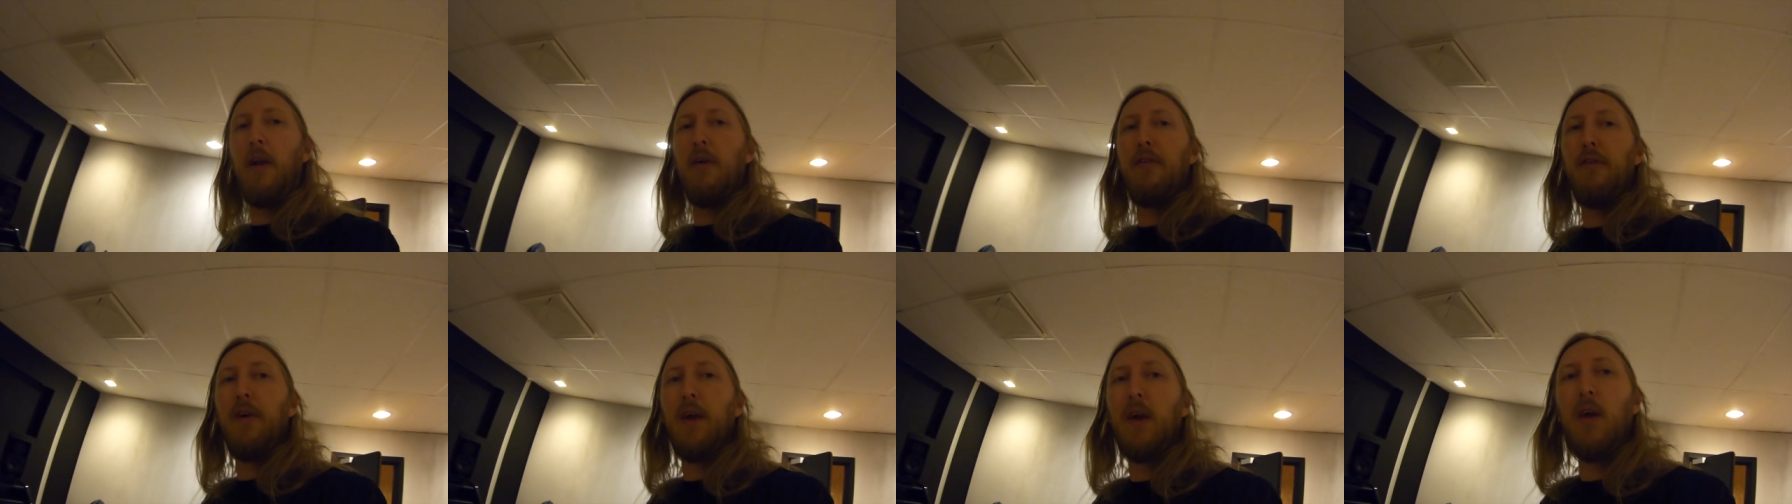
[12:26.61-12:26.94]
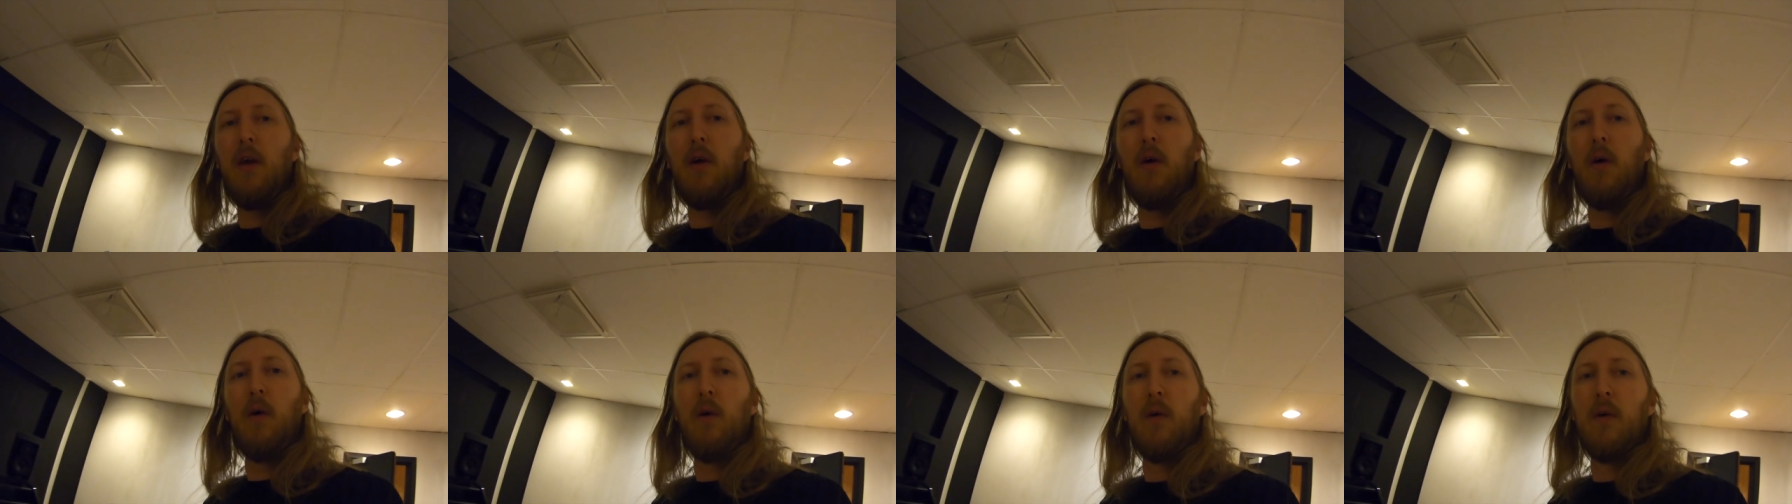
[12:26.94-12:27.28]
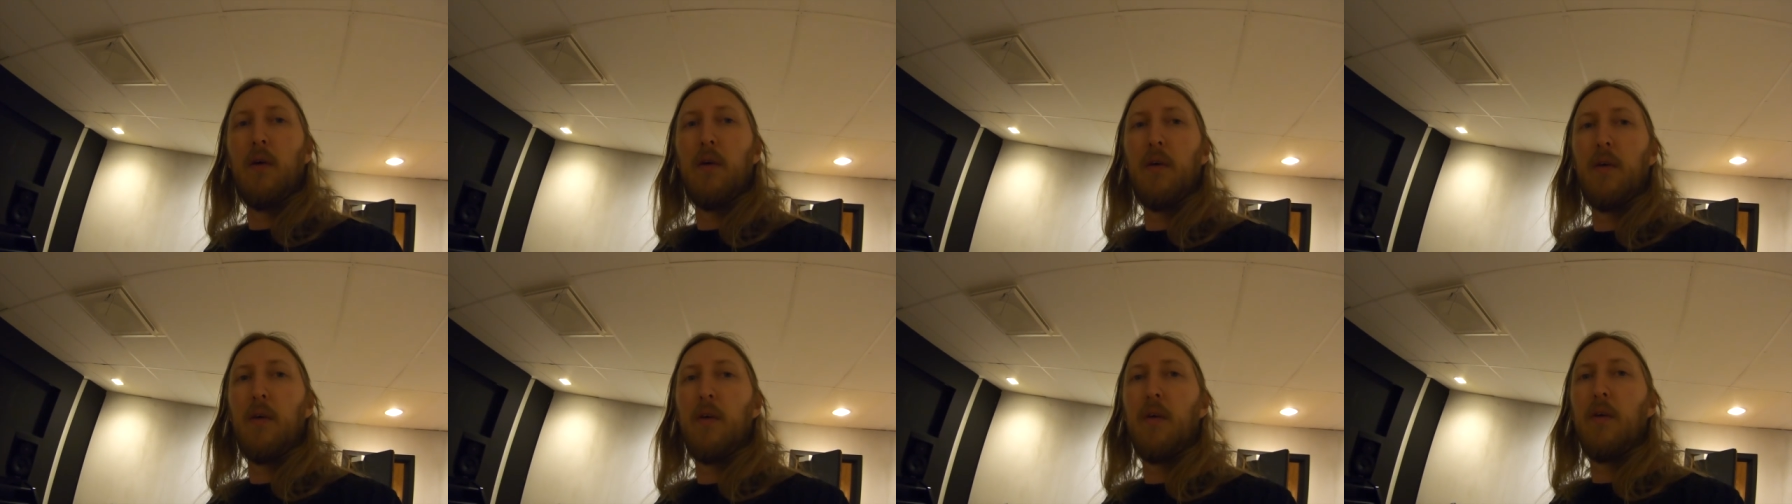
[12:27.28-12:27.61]
an FAQ
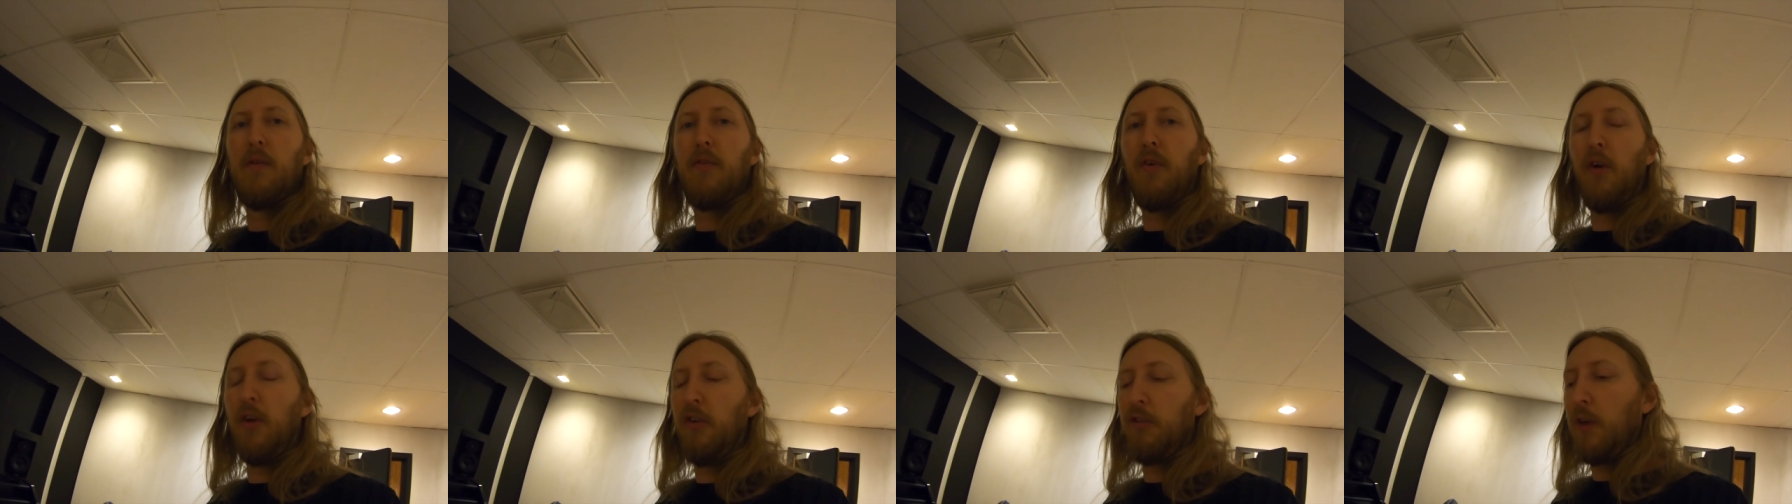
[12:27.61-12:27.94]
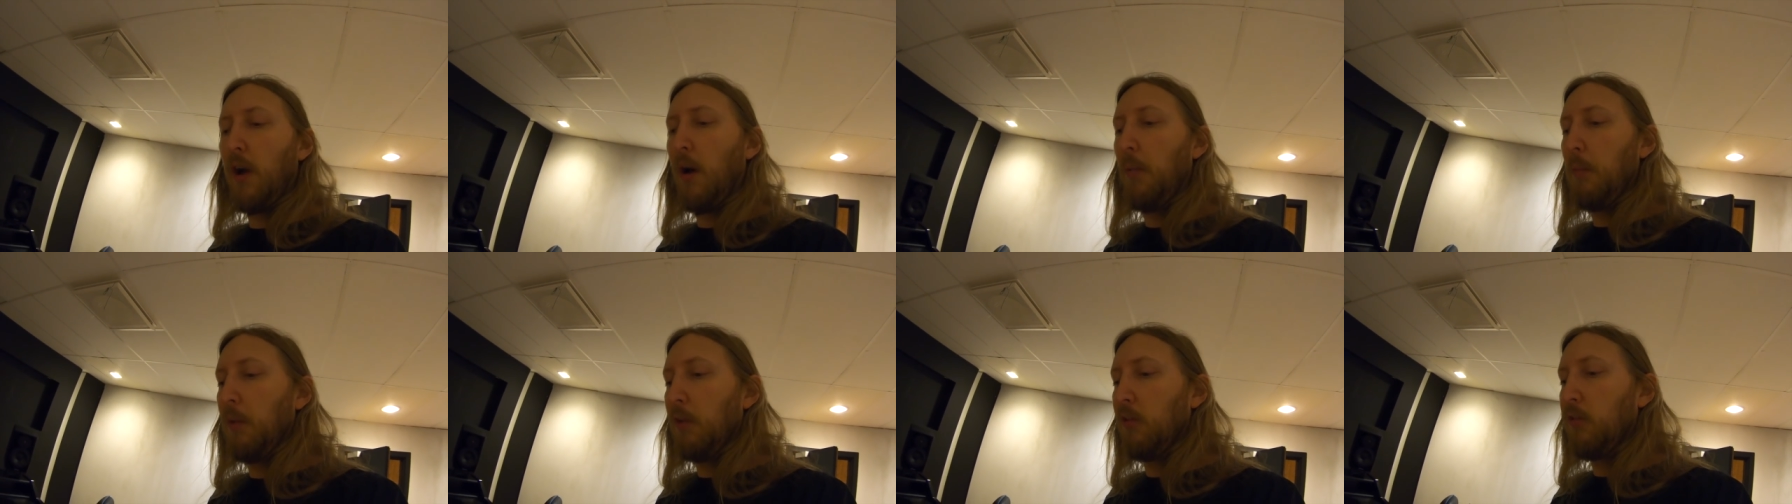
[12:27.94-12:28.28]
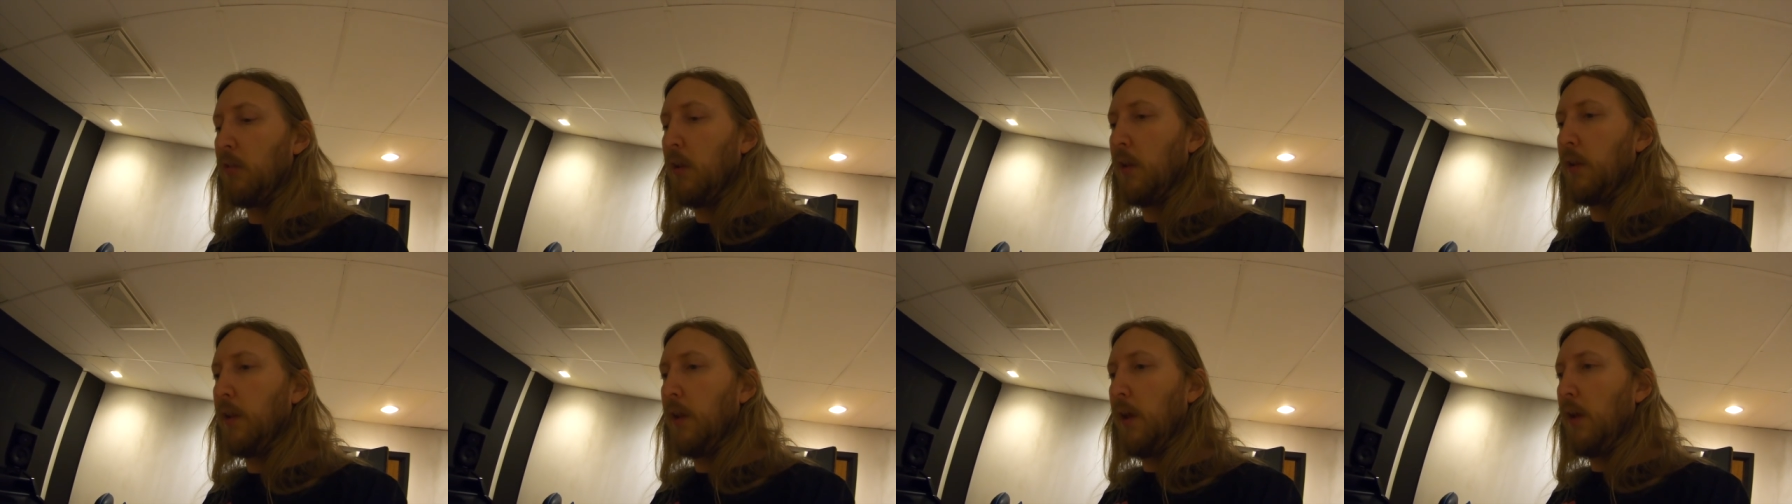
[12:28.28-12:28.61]
for this coming
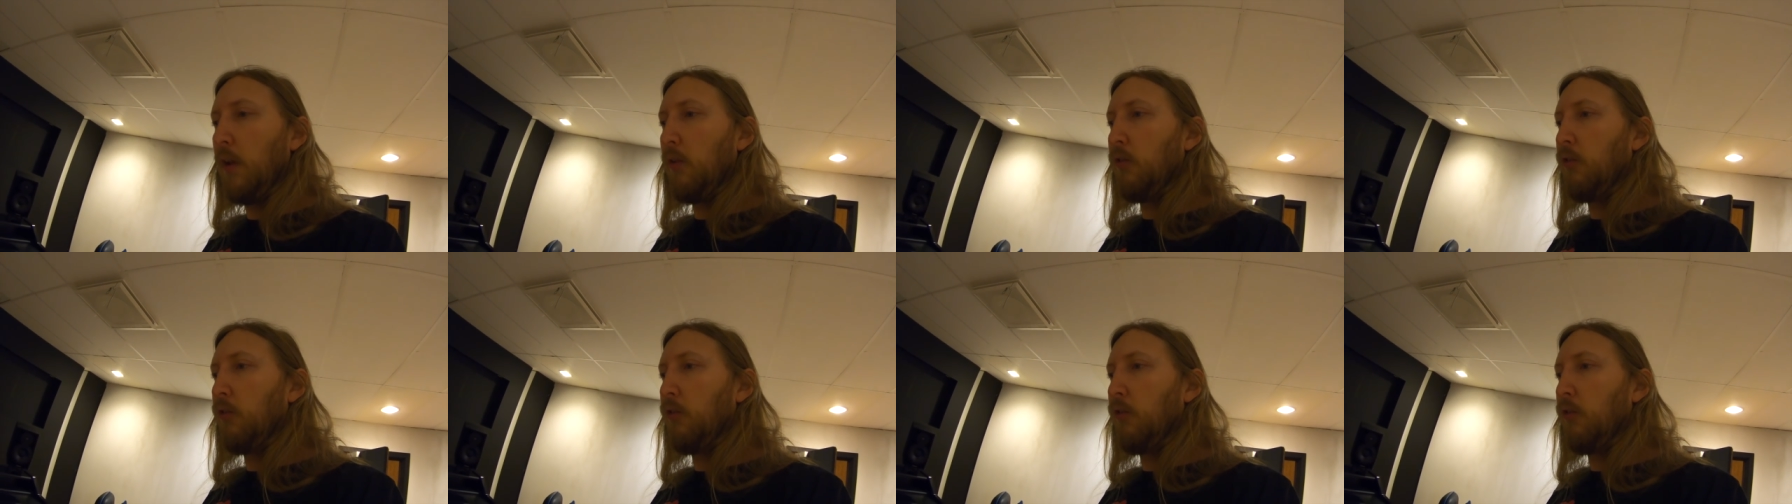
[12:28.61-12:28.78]
Sunday.